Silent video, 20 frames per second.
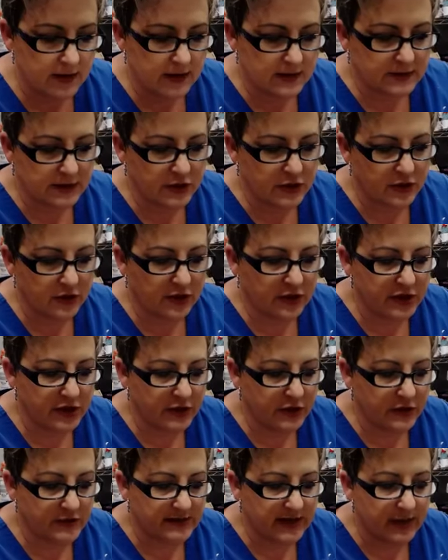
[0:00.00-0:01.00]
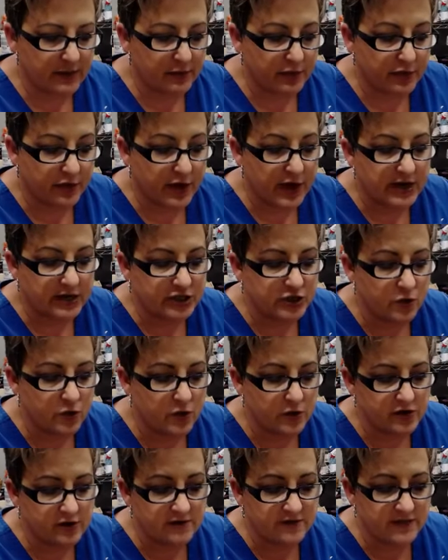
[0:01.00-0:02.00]
So you can use a brush
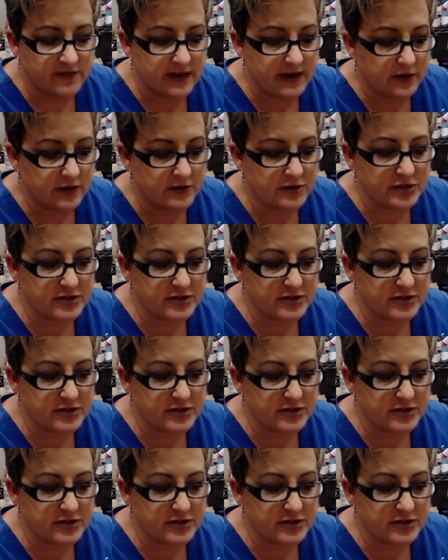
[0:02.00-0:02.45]
or your finger,